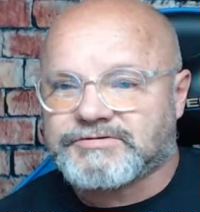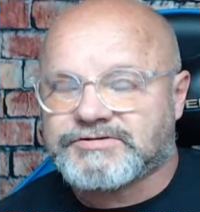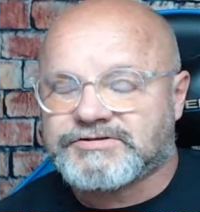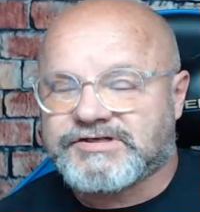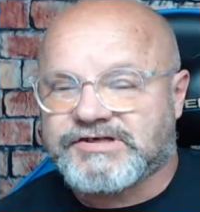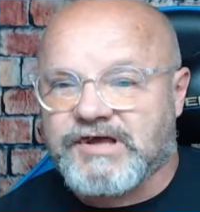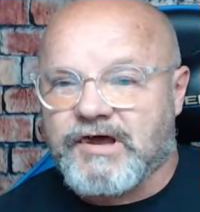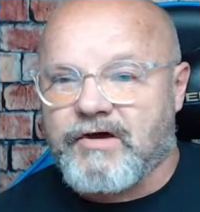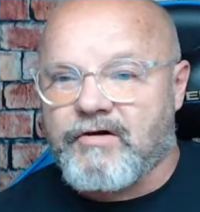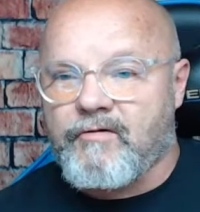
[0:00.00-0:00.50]

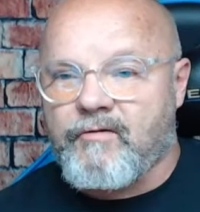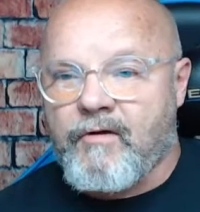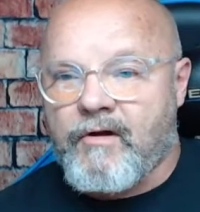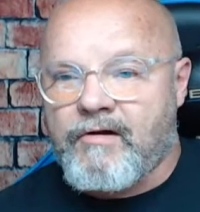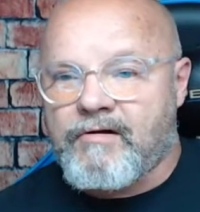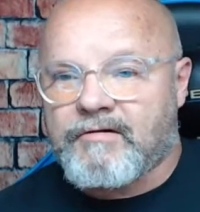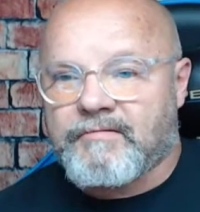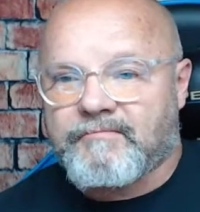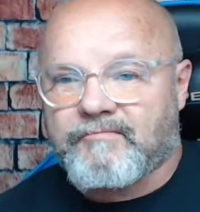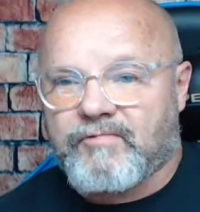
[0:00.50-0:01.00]
So
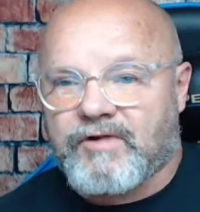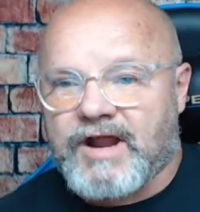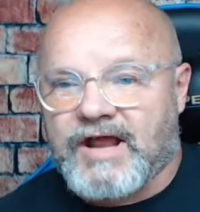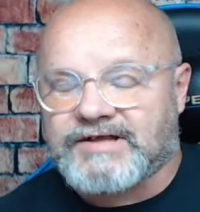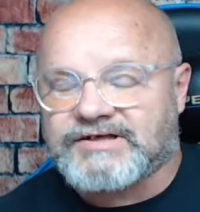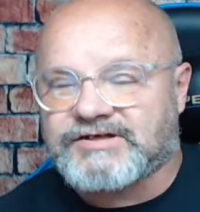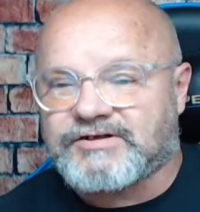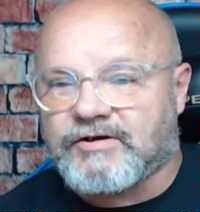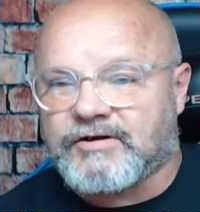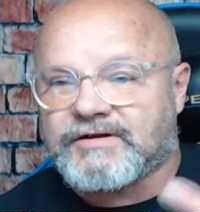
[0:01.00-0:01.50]
when
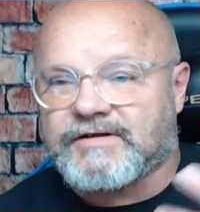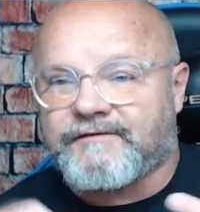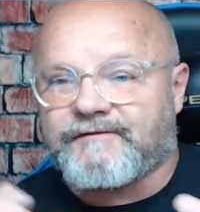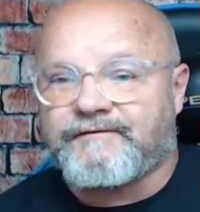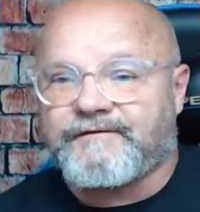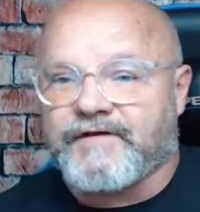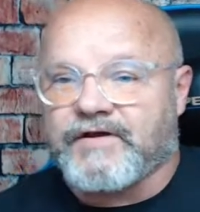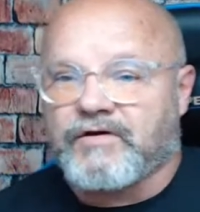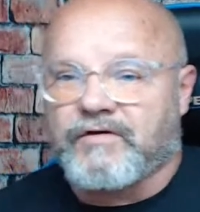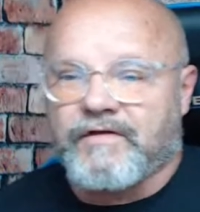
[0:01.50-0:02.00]
I start to
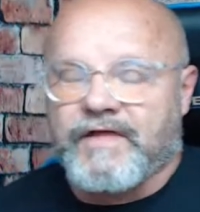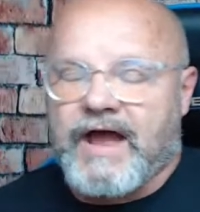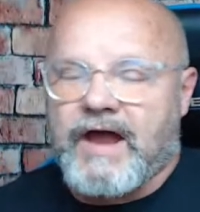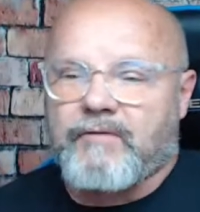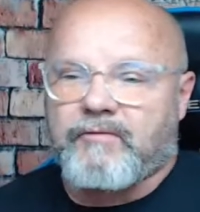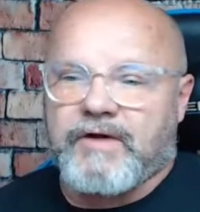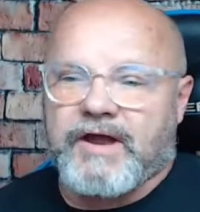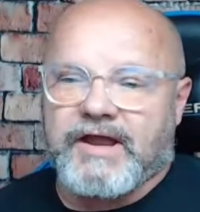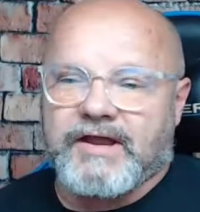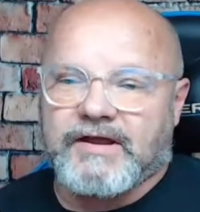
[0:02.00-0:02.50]
feel
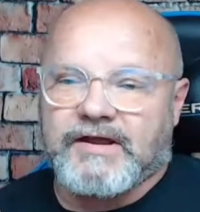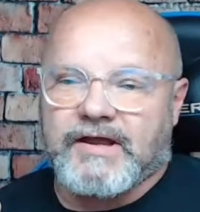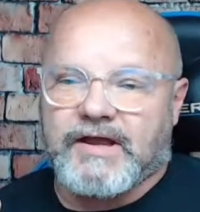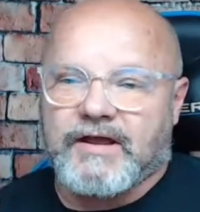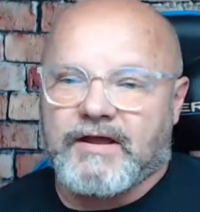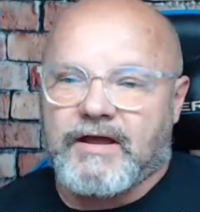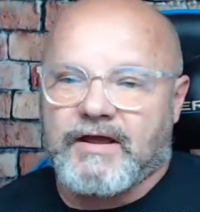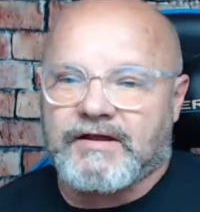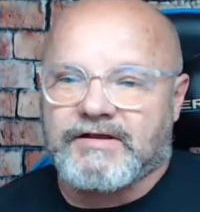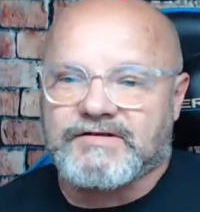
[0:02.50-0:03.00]
that
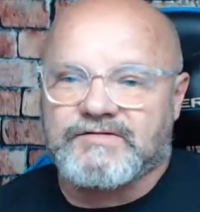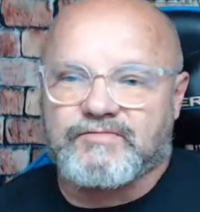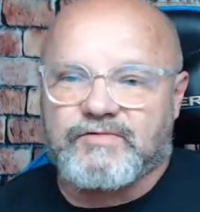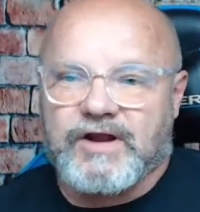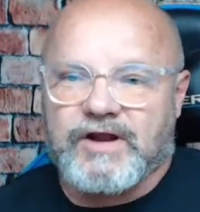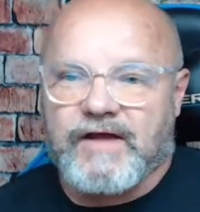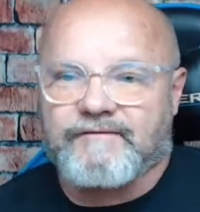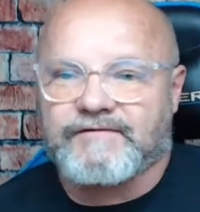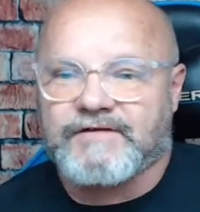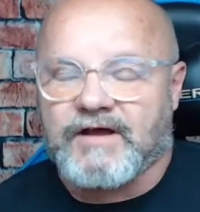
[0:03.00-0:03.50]
way, is
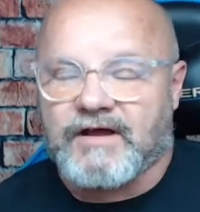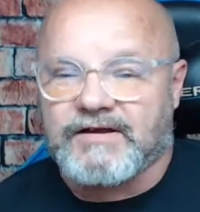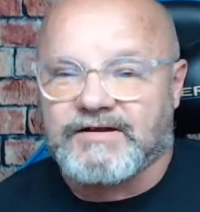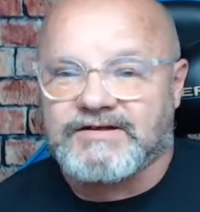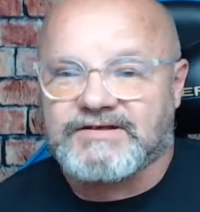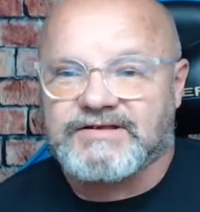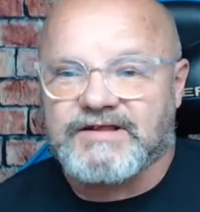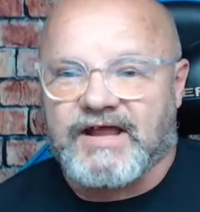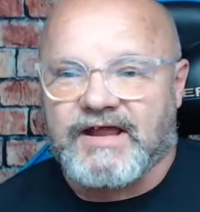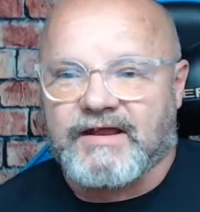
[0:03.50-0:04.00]
what I've done
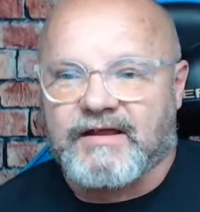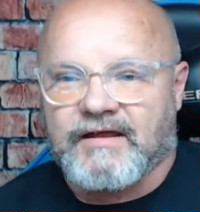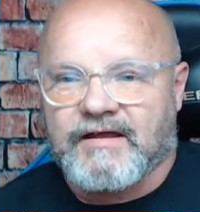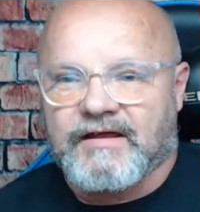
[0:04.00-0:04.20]
is like,